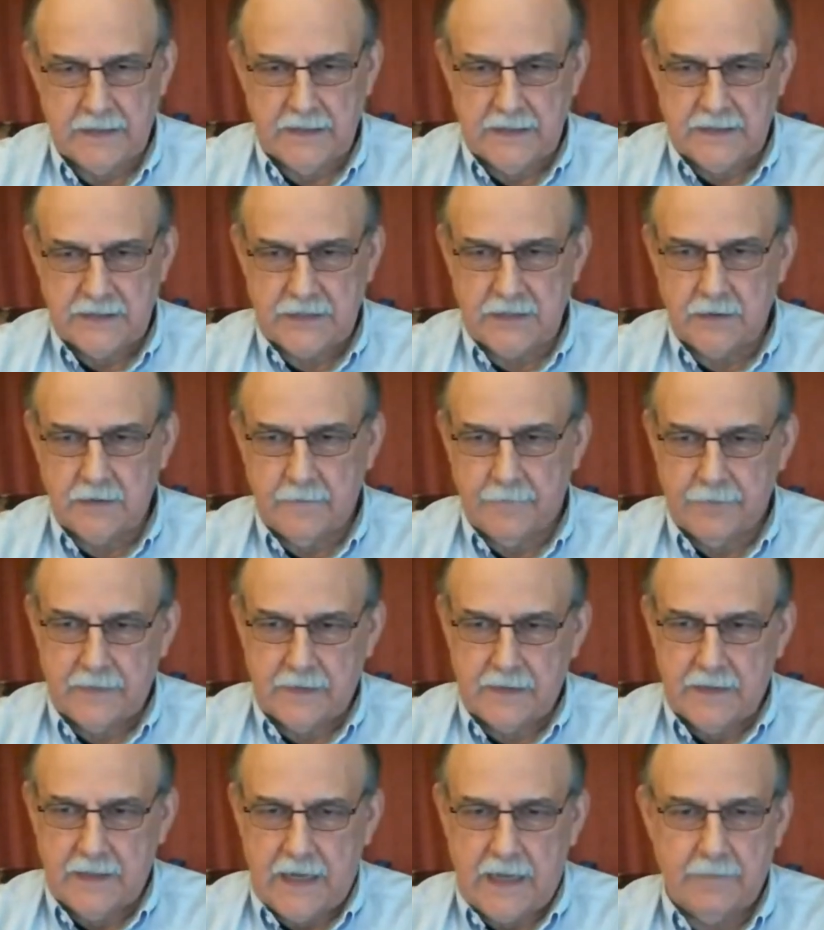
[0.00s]
So
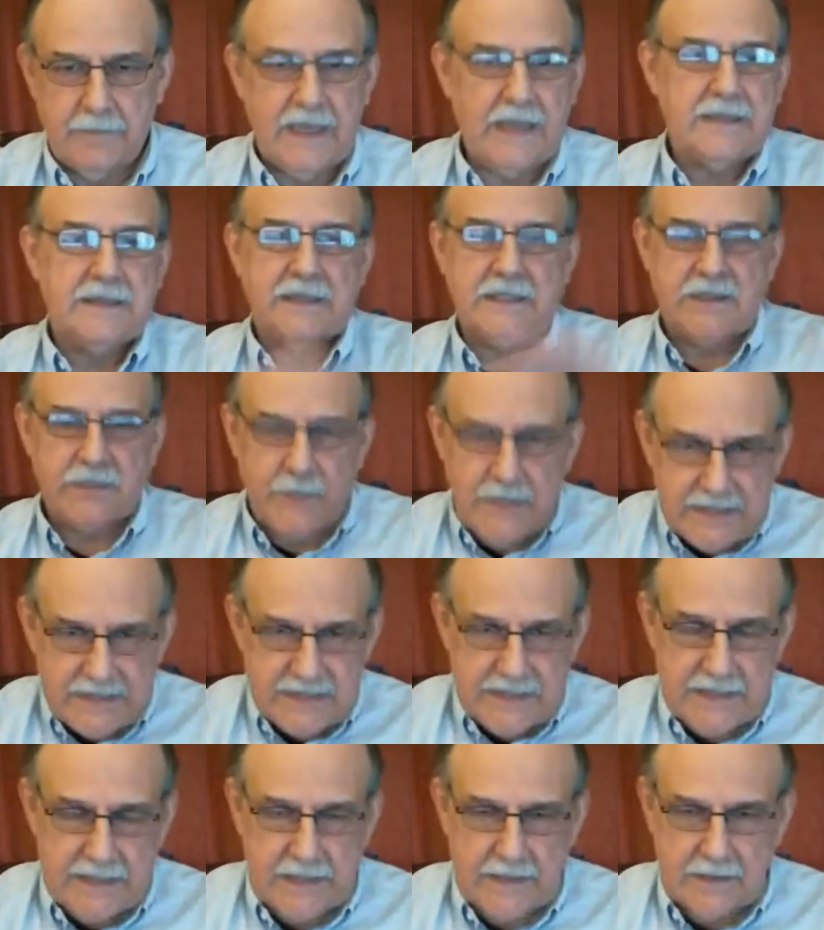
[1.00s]
I'm not
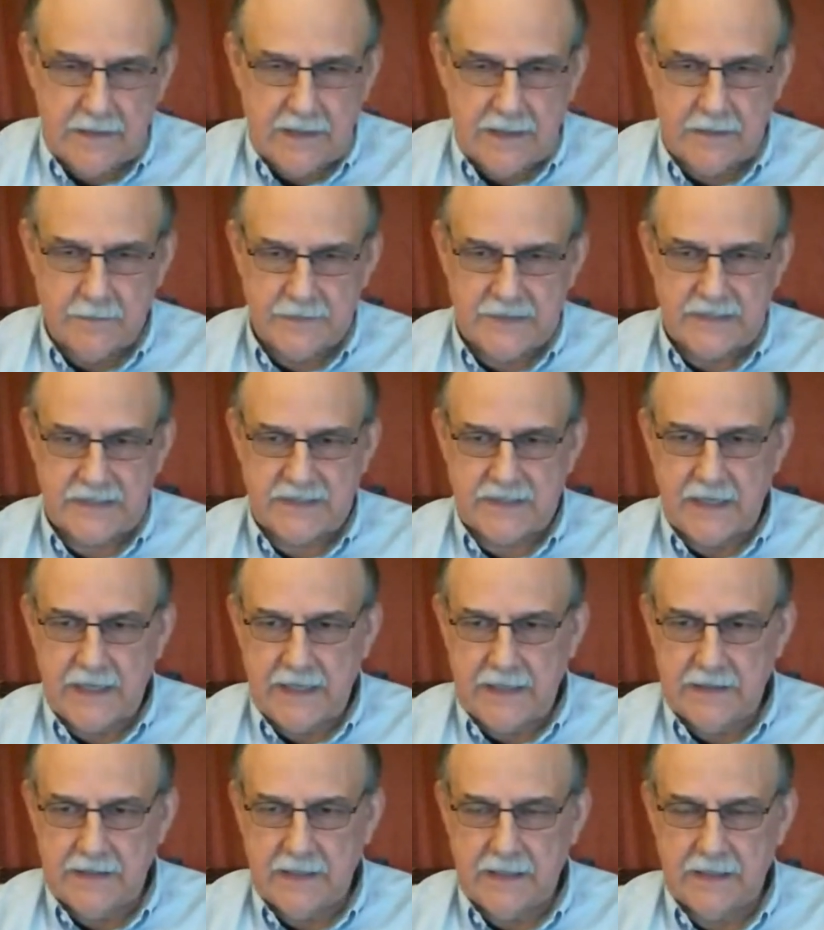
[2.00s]
dismissing it. I'm just
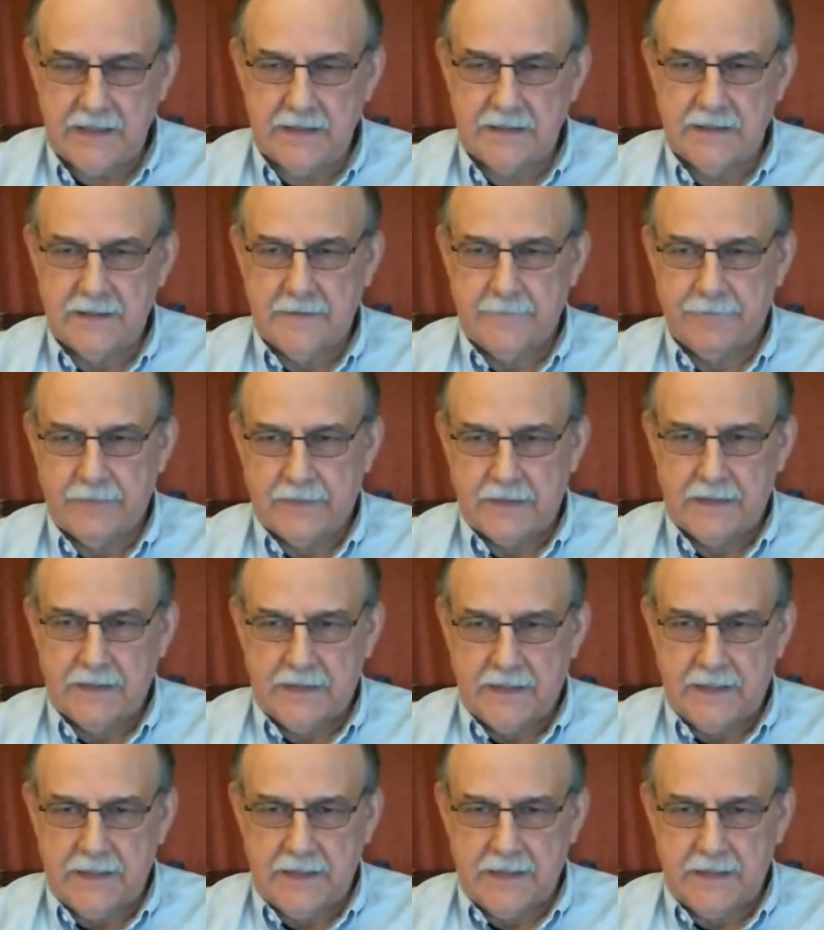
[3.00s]
saying that
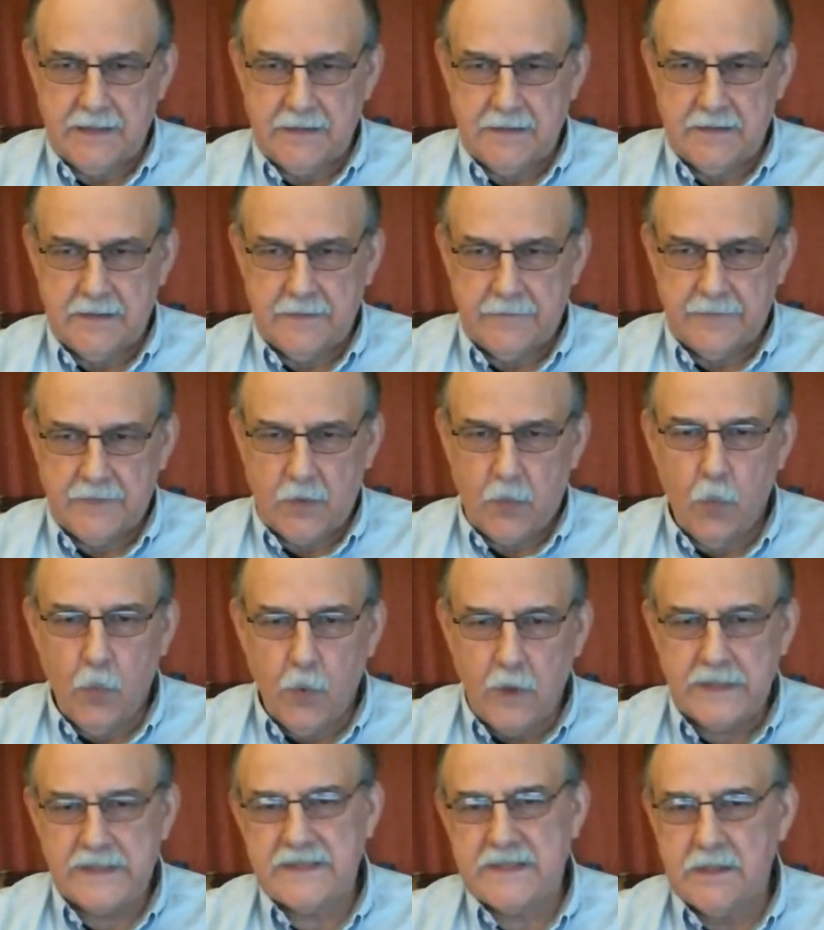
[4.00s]

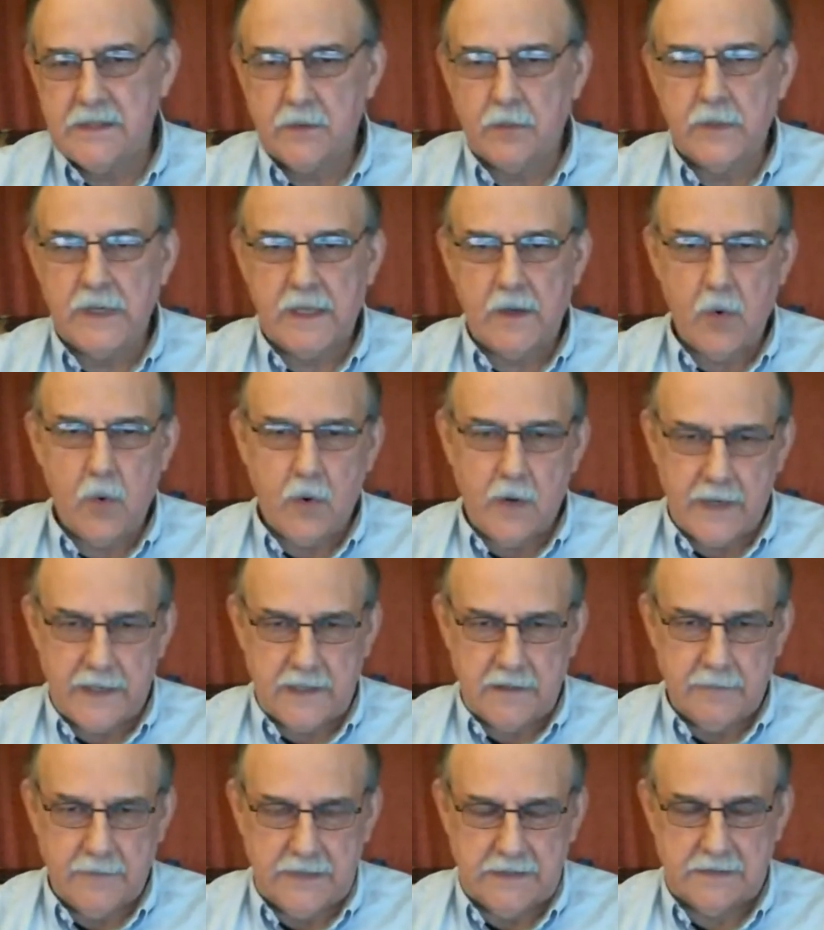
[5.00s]
what's the
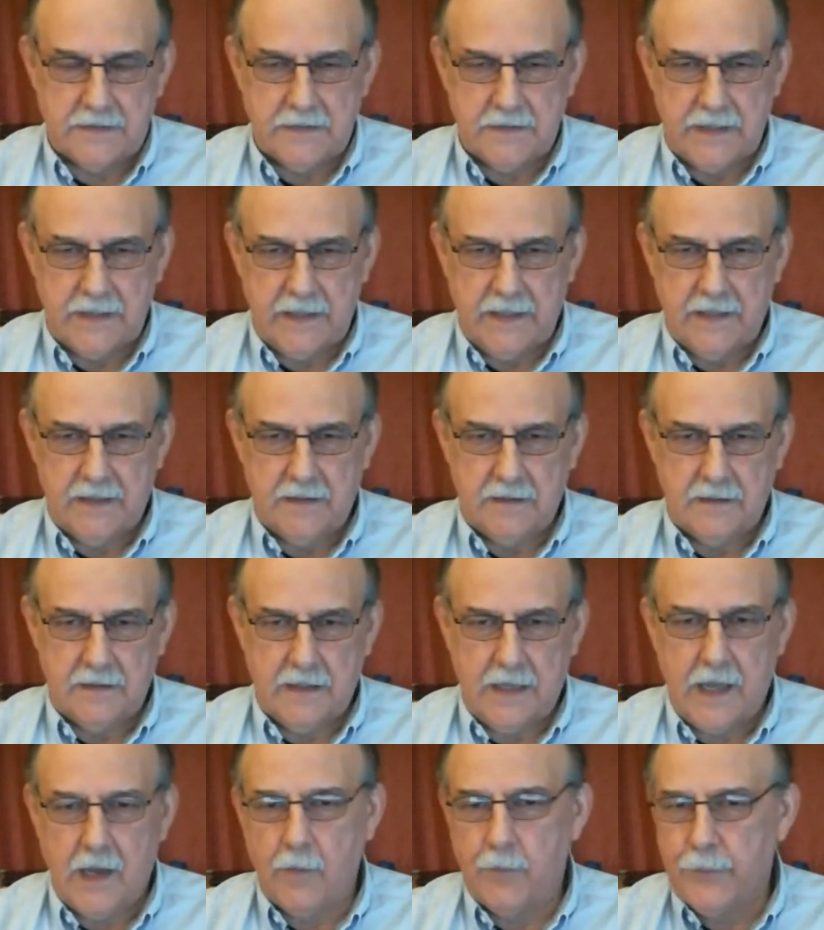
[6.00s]
requirement, and how